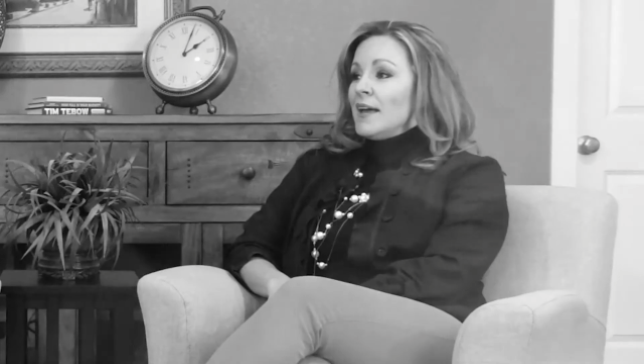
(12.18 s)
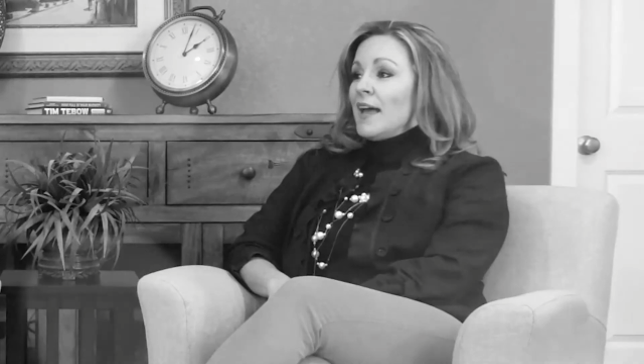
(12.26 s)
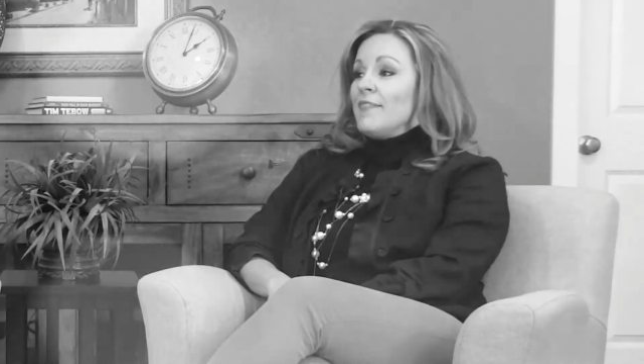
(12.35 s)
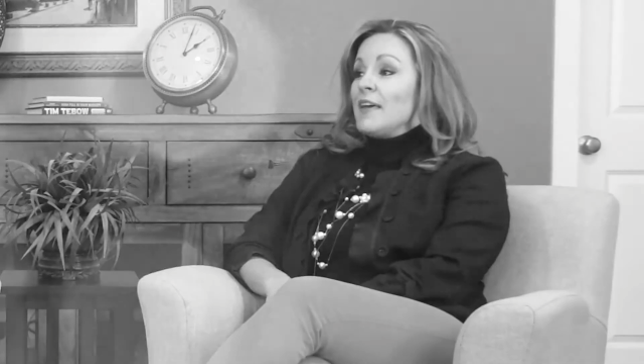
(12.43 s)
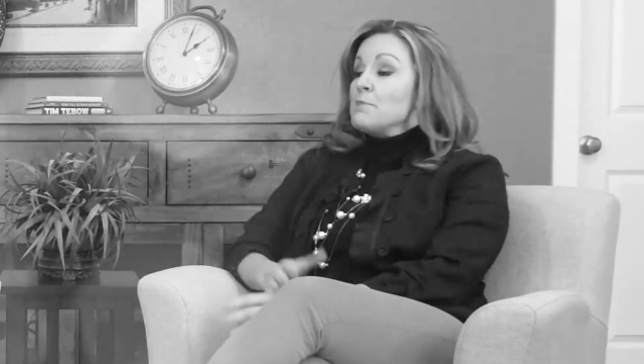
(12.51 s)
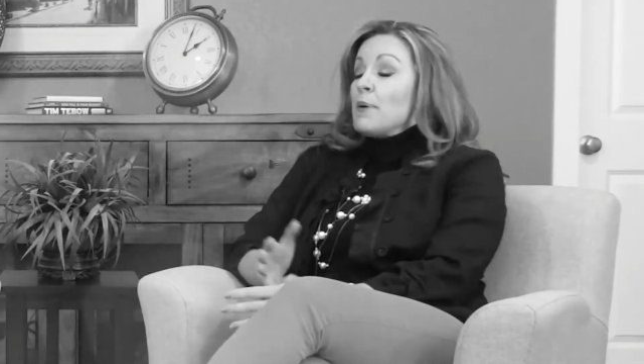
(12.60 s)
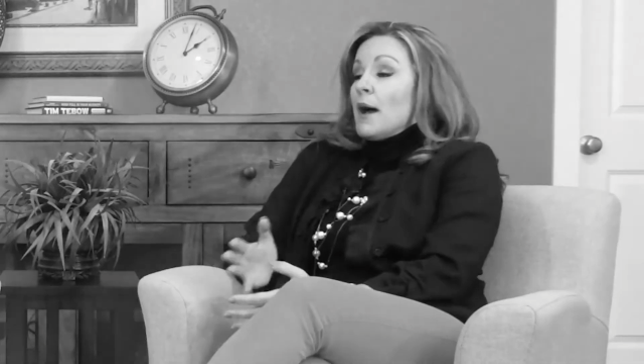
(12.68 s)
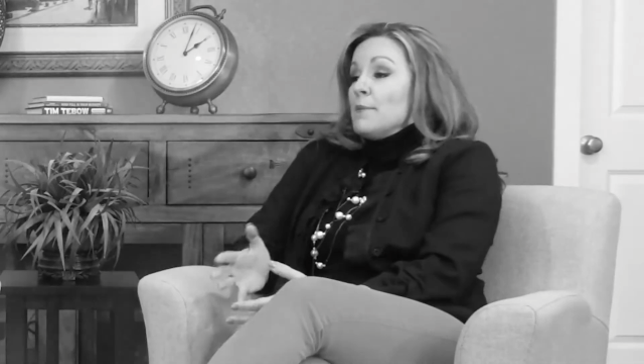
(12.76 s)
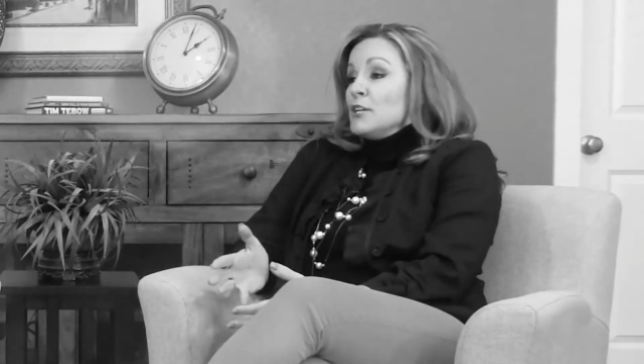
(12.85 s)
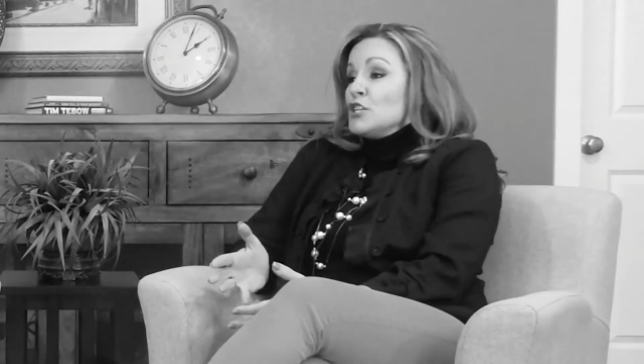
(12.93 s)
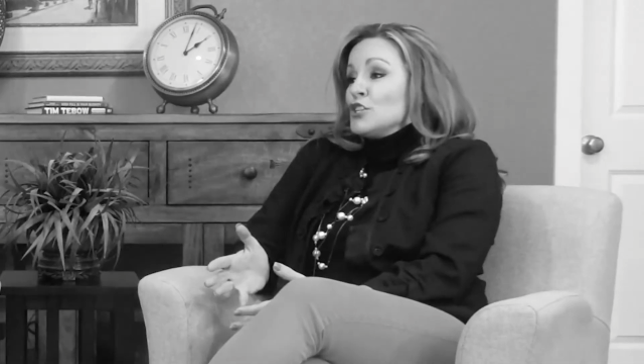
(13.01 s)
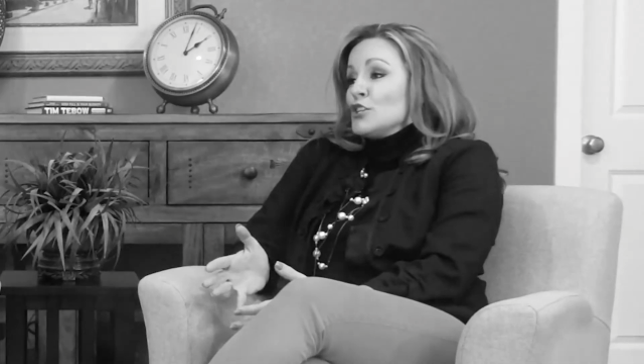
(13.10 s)
and then
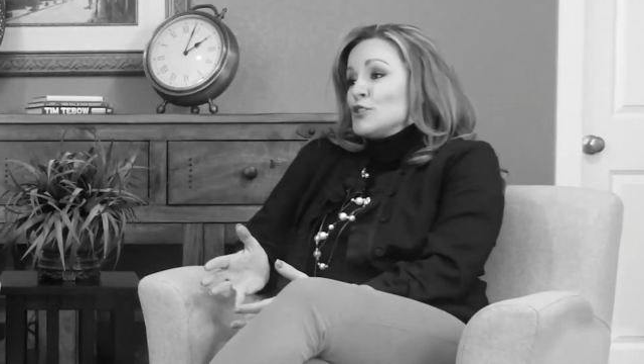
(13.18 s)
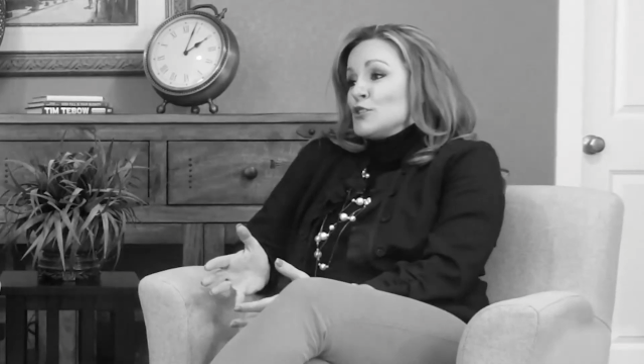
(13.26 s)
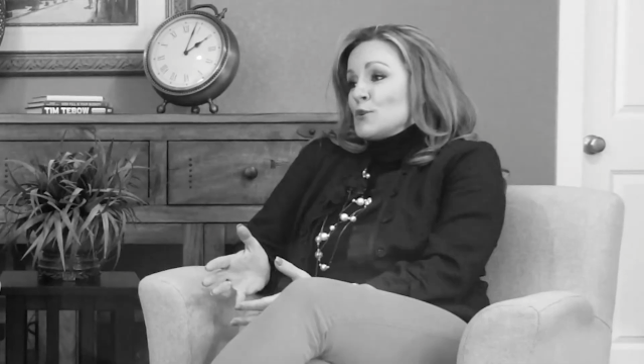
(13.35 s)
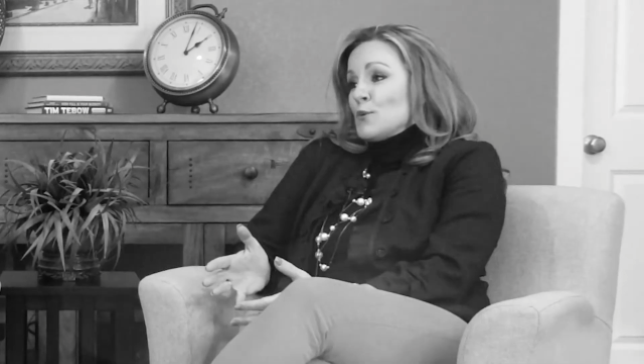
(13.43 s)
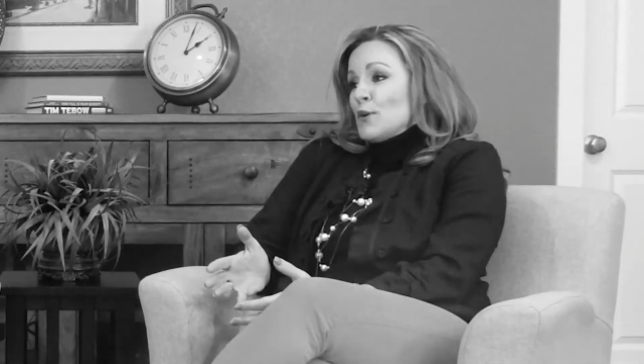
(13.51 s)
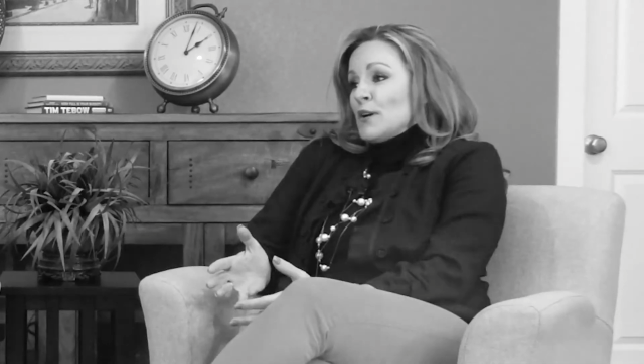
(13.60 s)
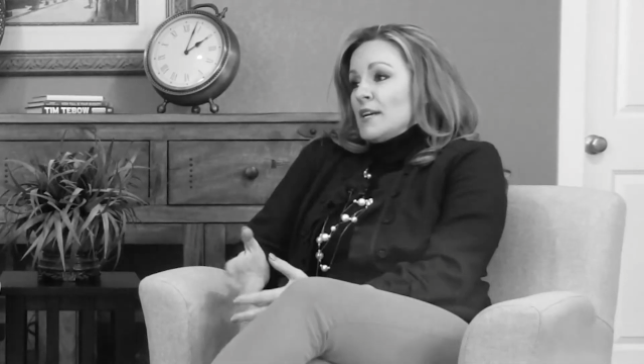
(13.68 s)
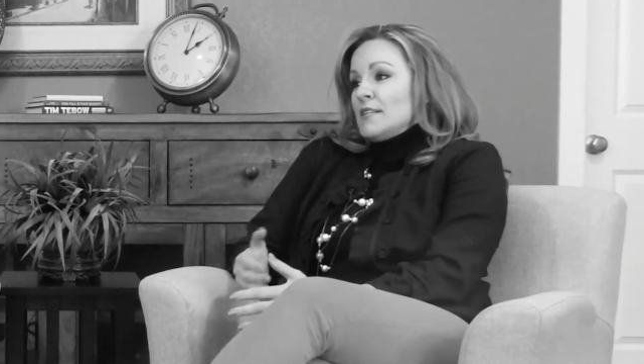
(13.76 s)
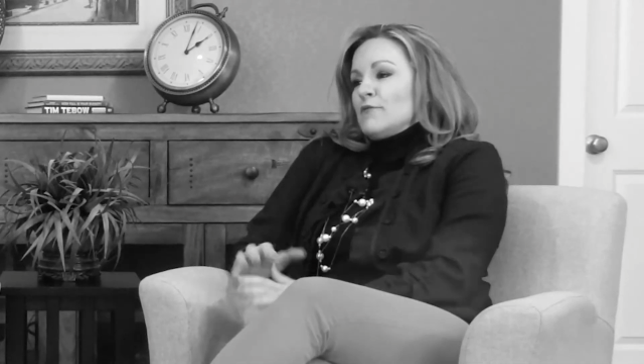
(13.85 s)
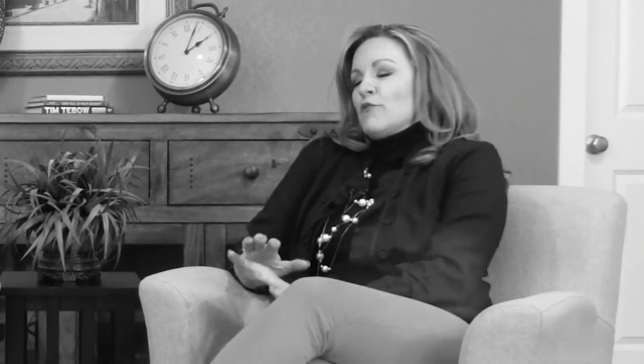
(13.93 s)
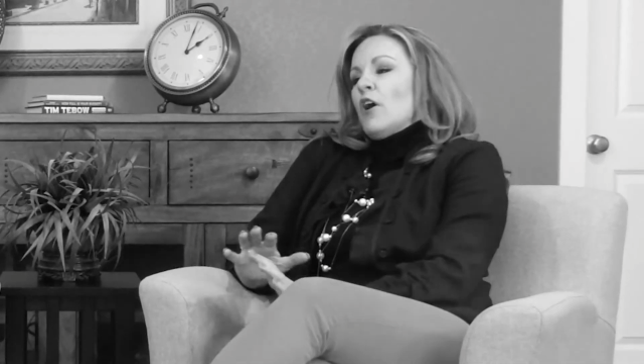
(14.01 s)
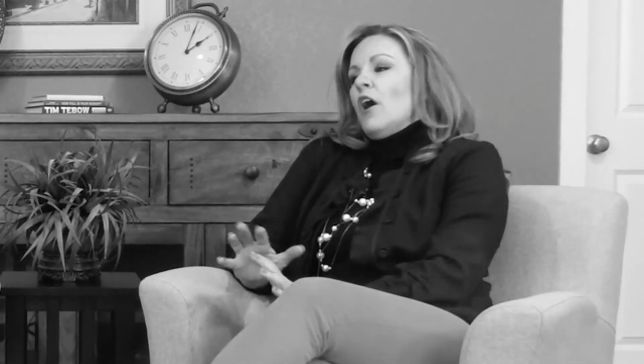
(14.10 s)
publish their stories
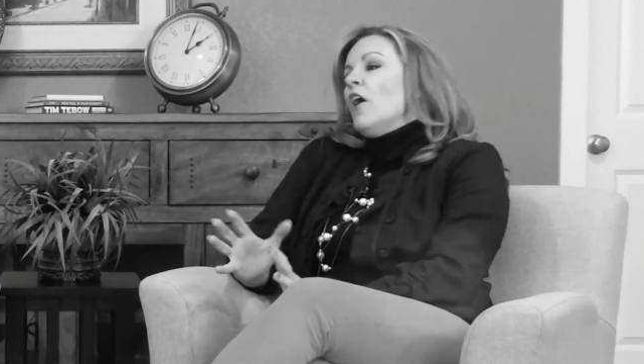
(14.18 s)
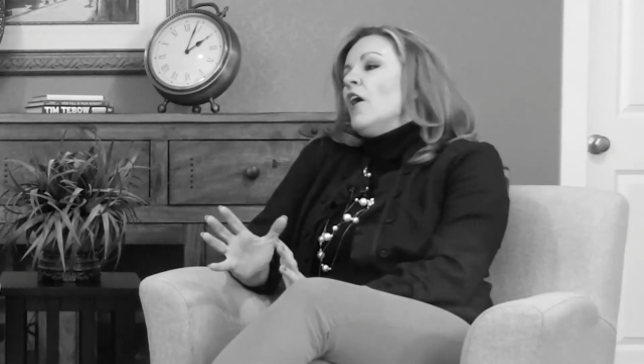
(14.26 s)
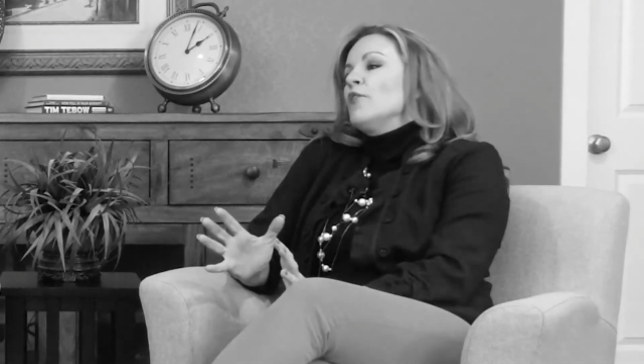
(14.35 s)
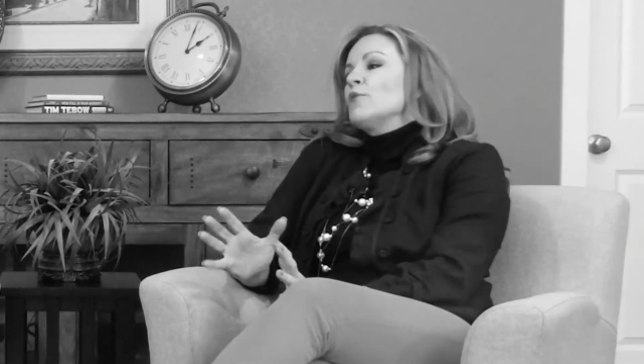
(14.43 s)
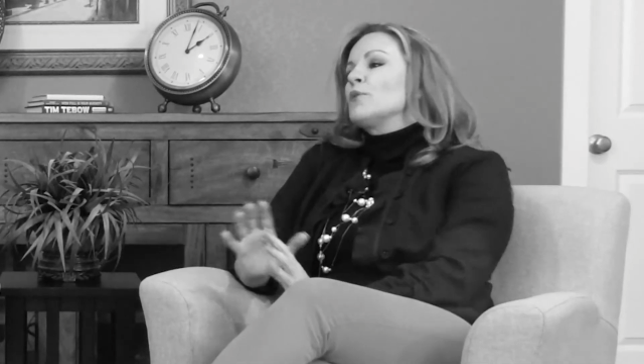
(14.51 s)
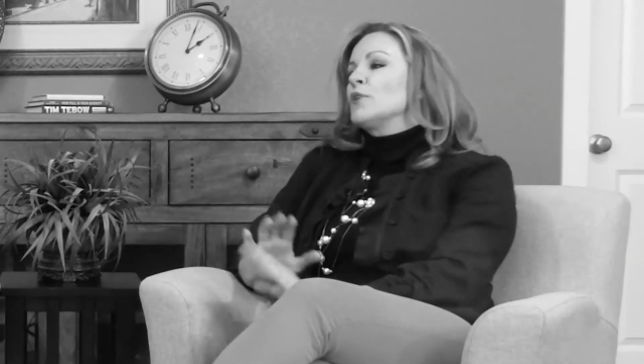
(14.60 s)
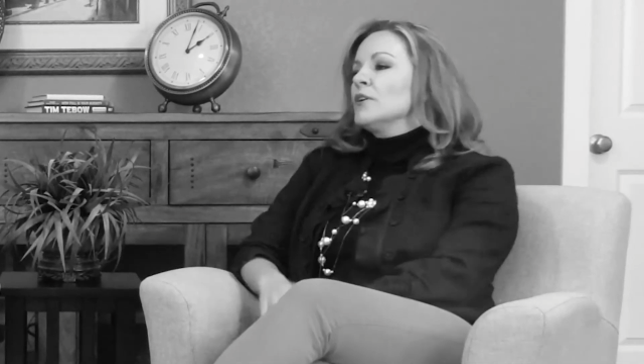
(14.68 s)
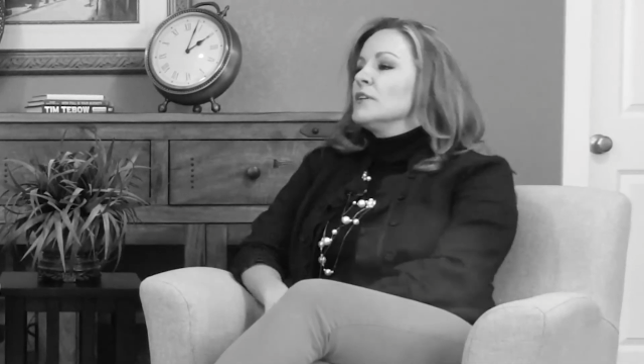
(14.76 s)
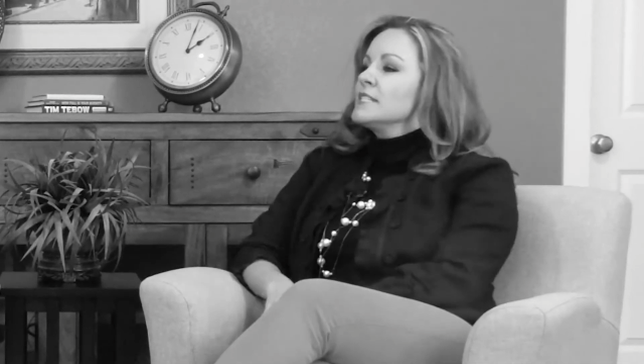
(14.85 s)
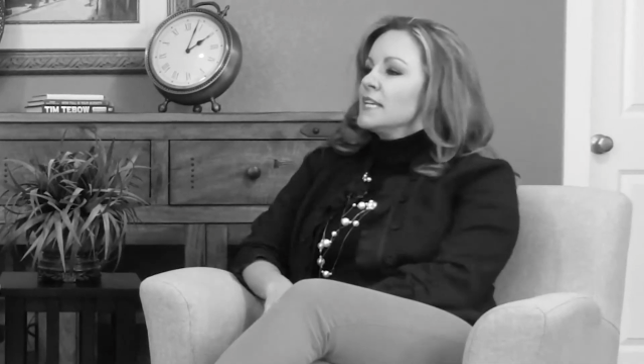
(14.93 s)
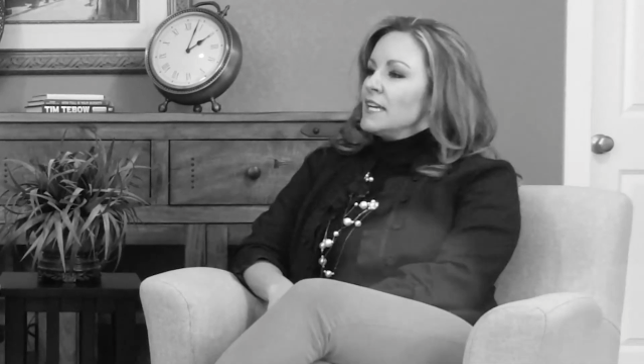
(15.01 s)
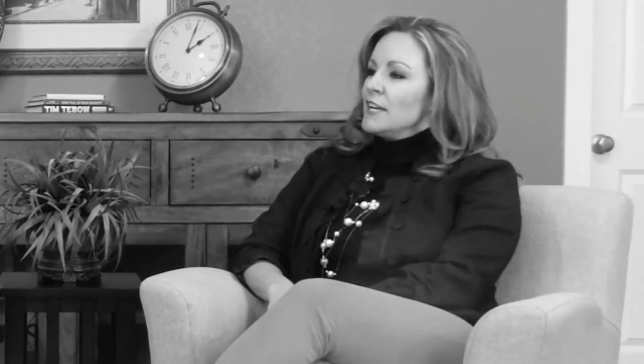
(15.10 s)
for all the world
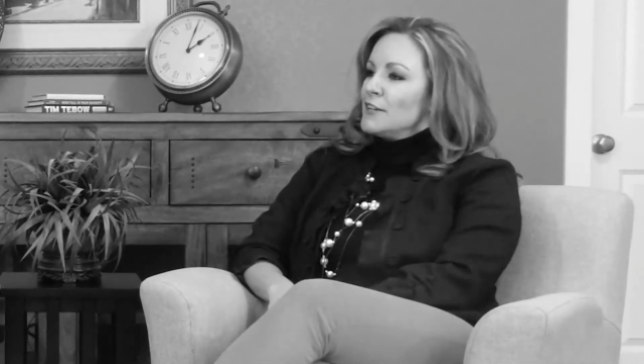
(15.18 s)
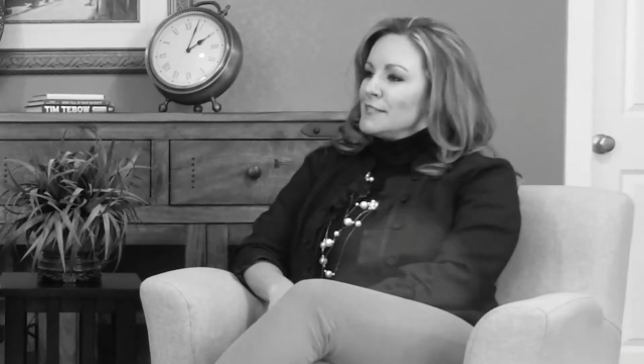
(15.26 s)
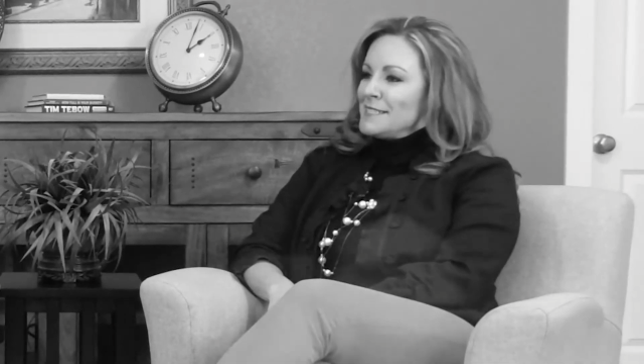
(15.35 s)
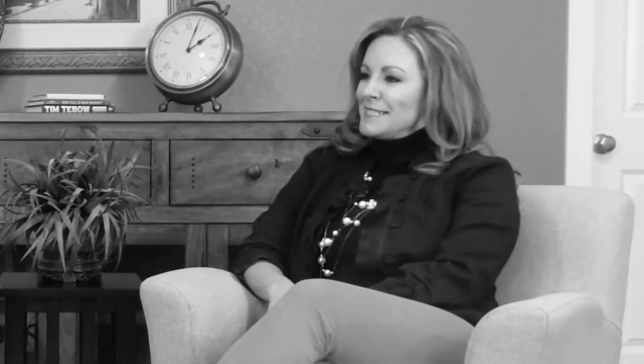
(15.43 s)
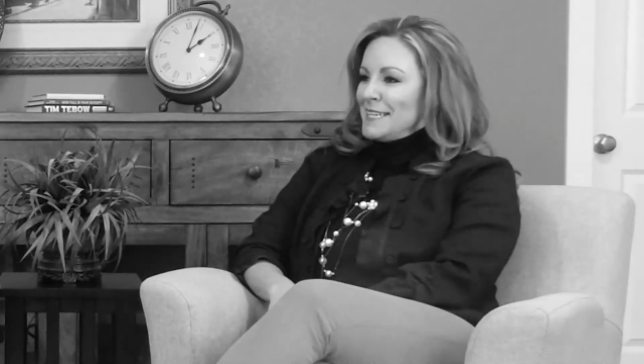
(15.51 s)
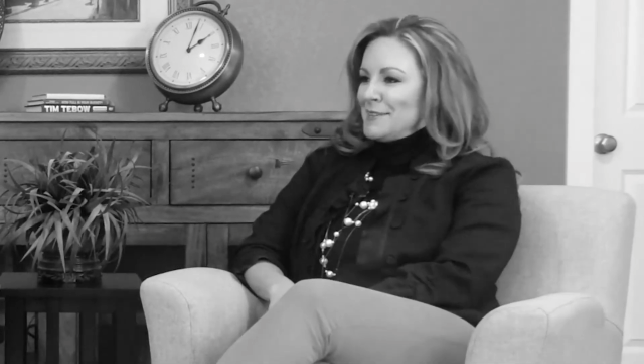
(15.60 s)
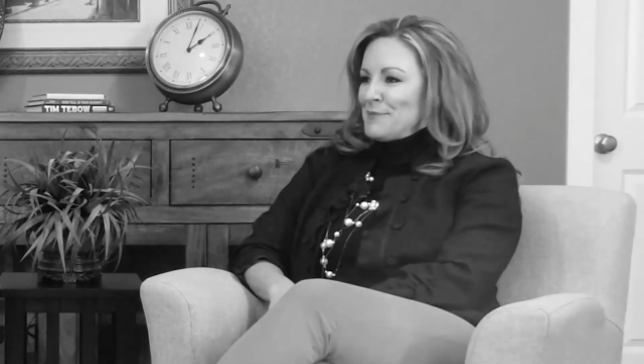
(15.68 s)
to hear and see.